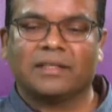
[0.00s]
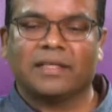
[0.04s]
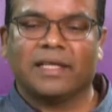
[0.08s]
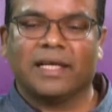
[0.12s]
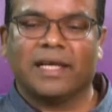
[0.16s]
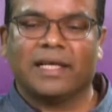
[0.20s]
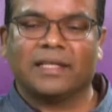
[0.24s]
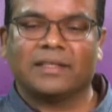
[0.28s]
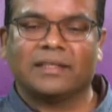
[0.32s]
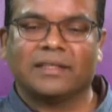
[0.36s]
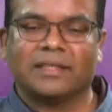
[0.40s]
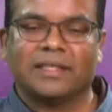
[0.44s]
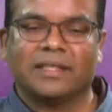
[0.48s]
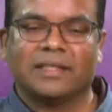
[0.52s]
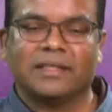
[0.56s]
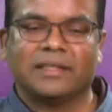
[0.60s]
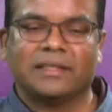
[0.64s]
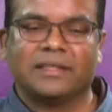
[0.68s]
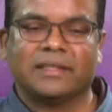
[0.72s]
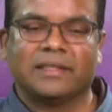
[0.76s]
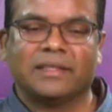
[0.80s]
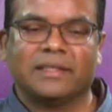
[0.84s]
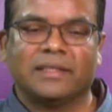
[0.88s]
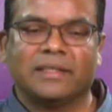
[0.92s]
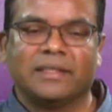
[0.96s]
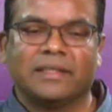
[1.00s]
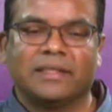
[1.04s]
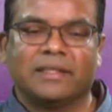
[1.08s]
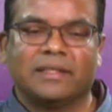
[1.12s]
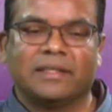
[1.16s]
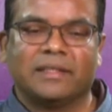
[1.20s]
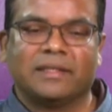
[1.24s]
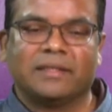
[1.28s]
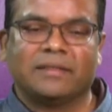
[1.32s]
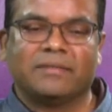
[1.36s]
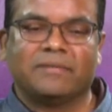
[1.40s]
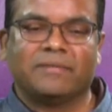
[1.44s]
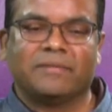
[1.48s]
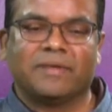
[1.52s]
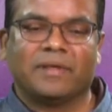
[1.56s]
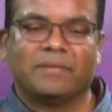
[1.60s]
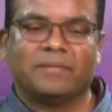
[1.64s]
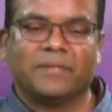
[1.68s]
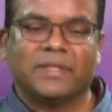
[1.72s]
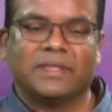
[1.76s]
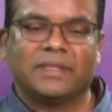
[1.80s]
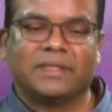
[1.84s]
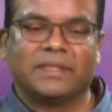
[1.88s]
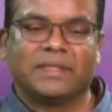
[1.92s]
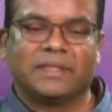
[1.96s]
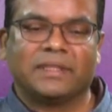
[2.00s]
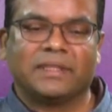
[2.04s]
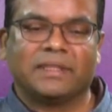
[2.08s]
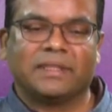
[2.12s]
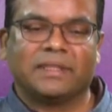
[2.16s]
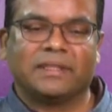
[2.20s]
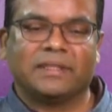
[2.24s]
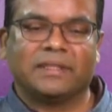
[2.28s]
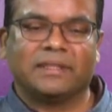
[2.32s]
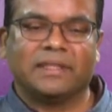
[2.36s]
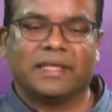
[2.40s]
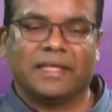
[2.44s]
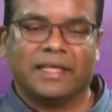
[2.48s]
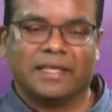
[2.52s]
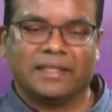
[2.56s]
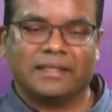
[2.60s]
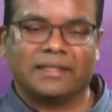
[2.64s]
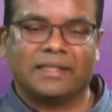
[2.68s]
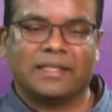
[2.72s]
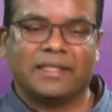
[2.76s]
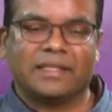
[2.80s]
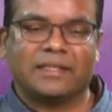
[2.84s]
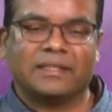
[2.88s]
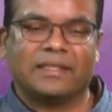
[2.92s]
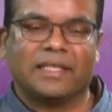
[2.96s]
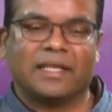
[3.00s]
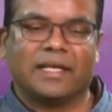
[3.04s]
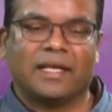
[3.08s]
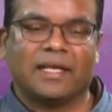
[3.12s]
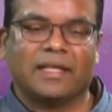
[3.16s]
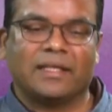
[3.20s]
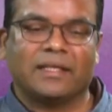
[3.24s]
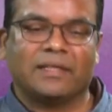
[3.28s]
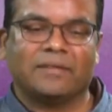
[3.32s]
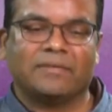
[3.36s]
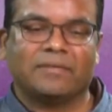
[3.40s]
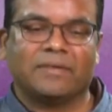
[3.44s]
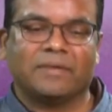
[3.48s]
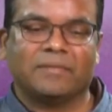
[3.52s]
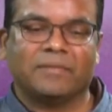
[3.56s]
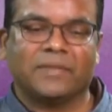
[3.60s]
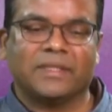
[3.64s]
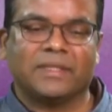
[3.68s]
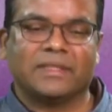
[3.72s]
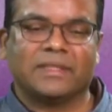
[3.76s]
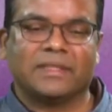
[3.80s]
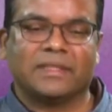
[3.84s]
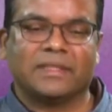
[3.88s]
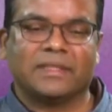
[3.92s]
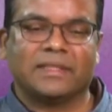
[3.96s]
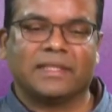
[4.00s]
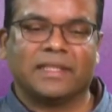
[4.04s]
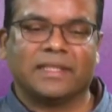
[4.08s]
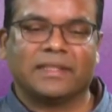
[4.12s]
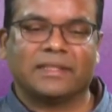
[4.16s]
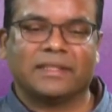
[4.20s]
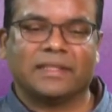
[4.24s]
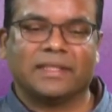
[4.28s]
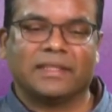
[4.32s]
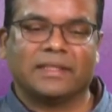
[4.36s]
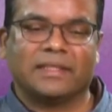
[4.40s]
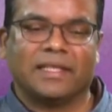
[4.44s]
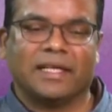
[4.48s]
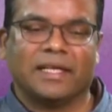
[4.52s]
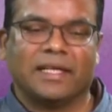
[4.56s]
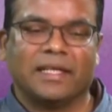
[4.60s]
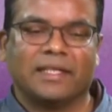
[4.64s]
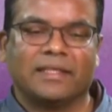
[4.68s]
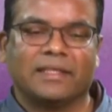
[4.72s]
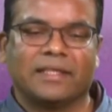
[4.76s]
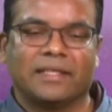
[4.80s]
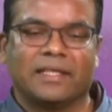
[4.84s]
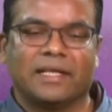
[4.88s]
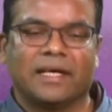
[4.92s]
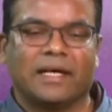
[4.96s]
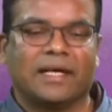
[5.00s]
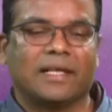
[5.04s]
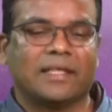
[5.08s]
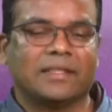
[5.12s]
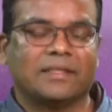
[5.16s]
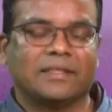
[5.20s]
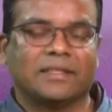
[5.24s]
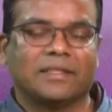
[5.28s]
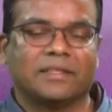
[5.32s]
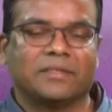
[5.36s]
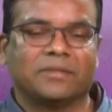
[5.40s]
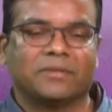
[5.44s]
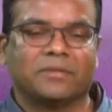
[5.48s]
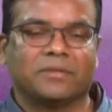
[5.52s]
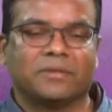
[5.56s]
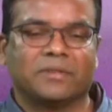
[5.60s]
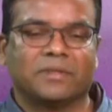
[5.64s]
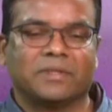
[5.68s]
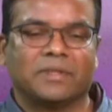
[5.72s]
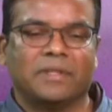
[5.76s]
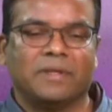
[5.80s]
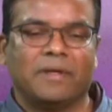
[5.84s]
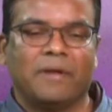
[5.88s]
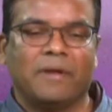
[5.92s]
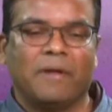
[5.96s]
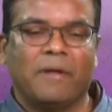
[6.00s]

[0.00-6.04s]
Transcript: the X-rays from this the X-rays generated from this X-ray generator or X-ray source.